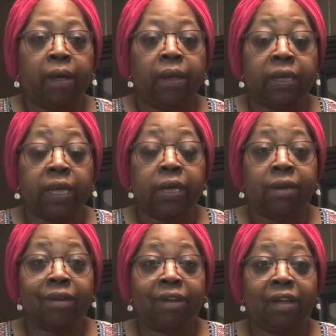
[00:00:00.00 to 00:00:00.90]

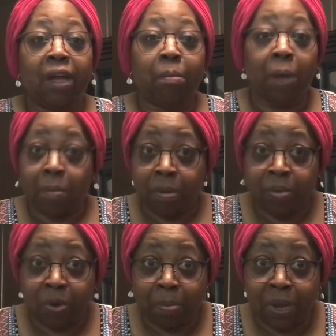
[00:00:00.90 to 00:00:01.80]
Again, I'm, I'm going to
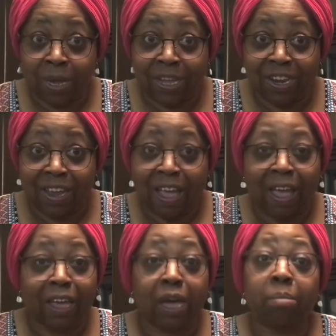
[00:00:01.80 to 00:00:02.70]
put a plug in.
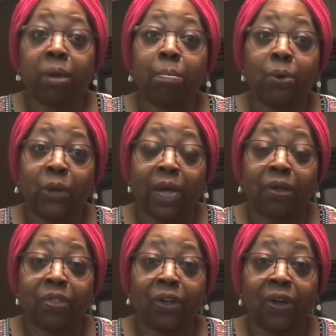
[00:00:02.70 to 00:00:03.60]
I got my book
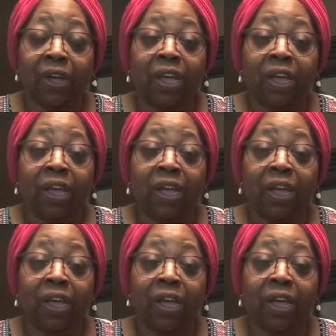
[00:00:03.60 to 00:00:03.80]
out there.